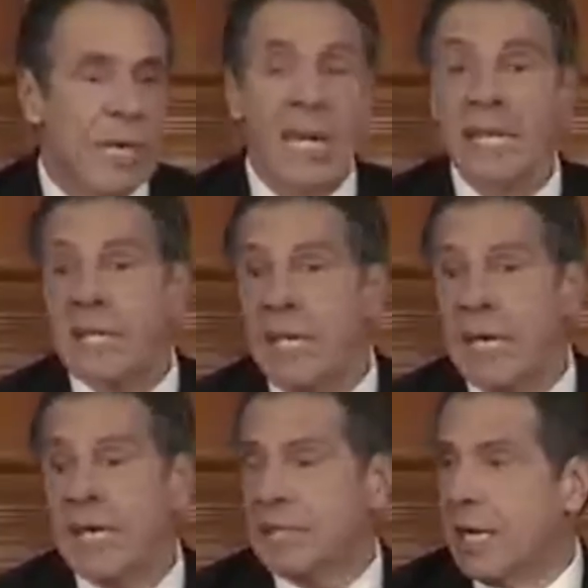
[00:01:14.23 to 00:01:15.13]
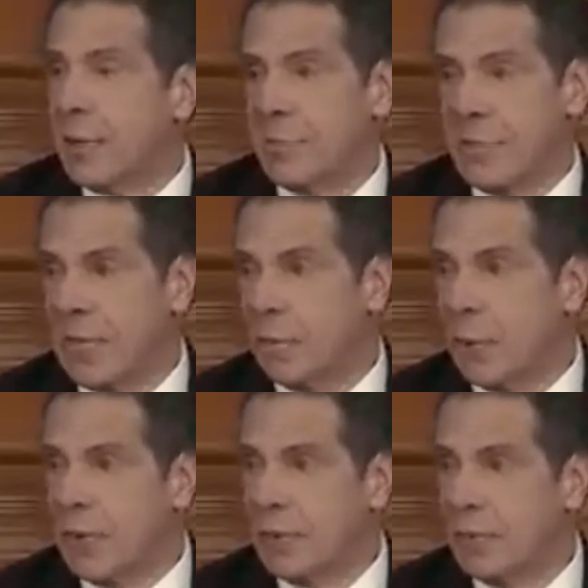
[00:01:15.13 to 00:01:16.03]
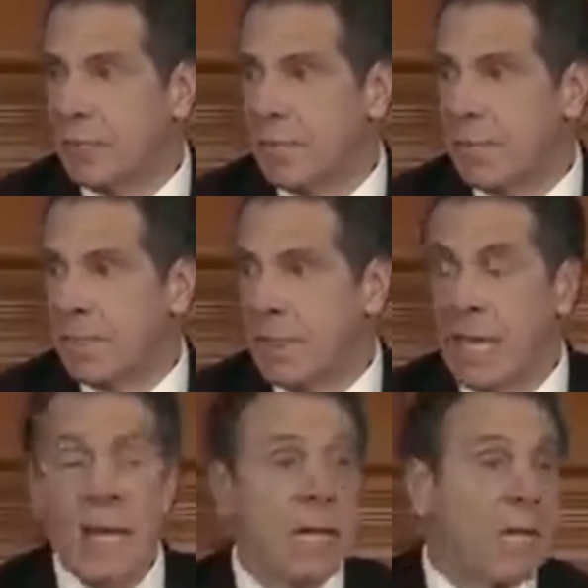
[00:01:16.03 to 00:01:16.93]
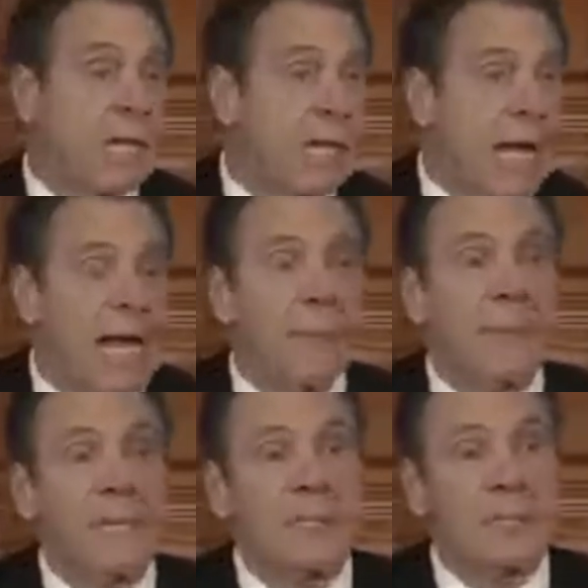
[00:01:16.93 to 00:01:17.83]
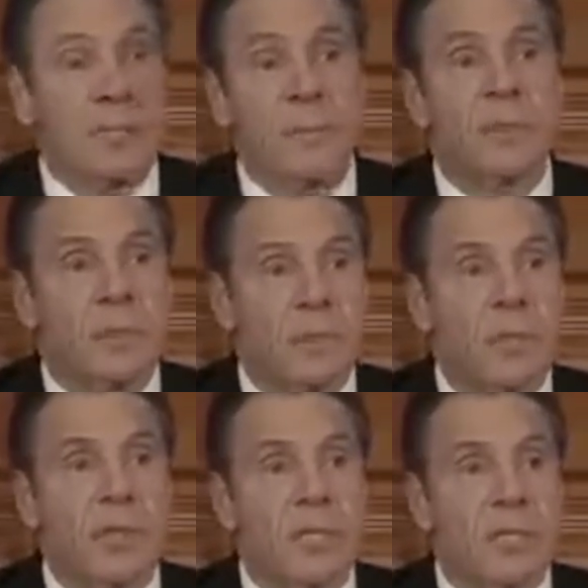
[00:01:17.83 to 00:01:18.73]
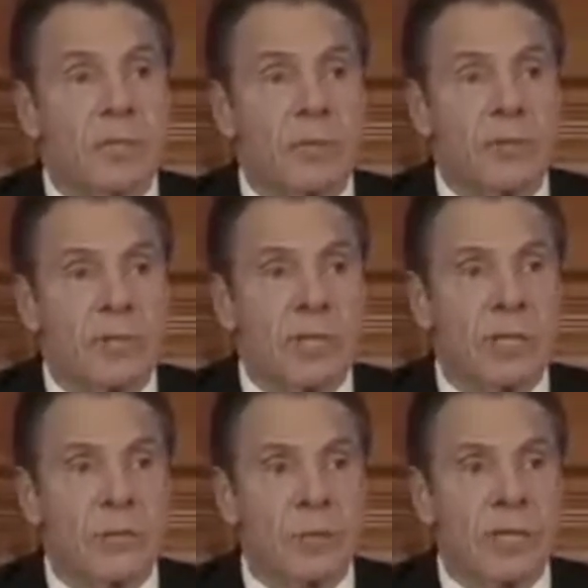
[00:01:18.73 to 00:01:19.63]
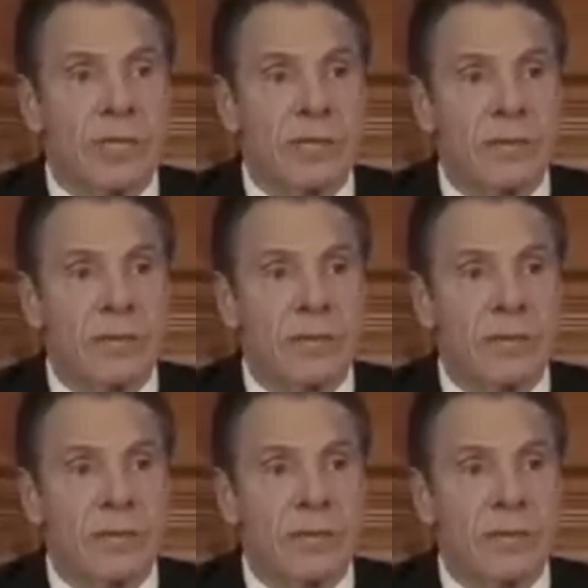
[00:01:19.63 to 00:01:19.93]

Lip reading: It can't happen that way. Can it happen in some communities across the country